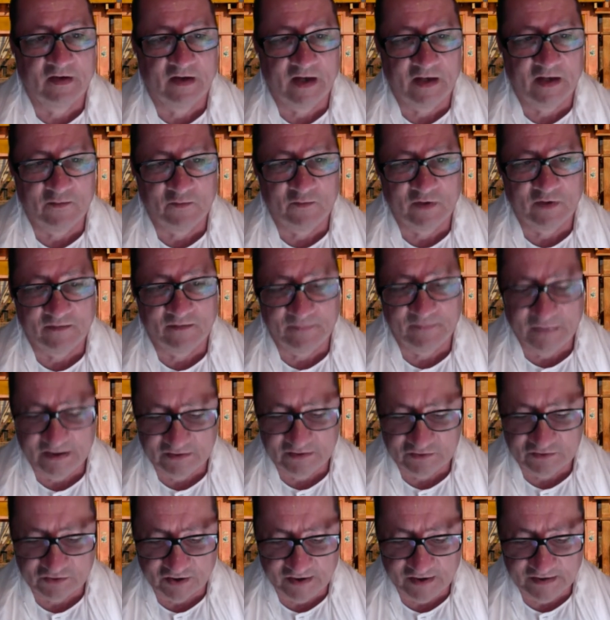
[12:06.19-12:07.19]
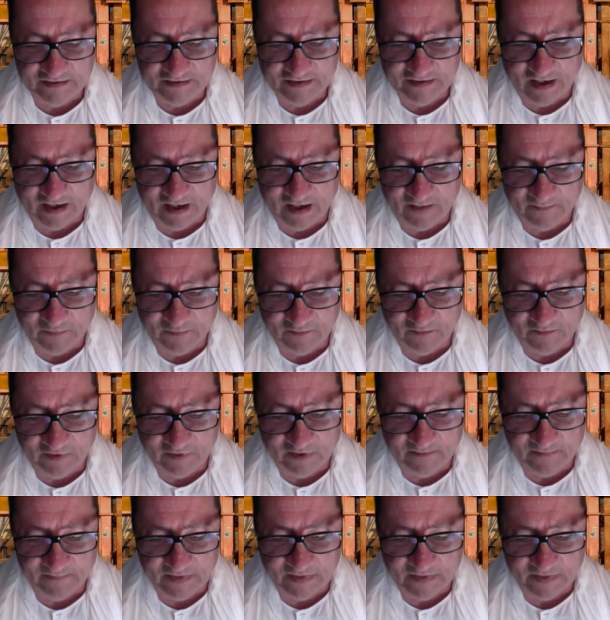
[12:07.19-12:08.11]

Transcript: and we have been trained up, we have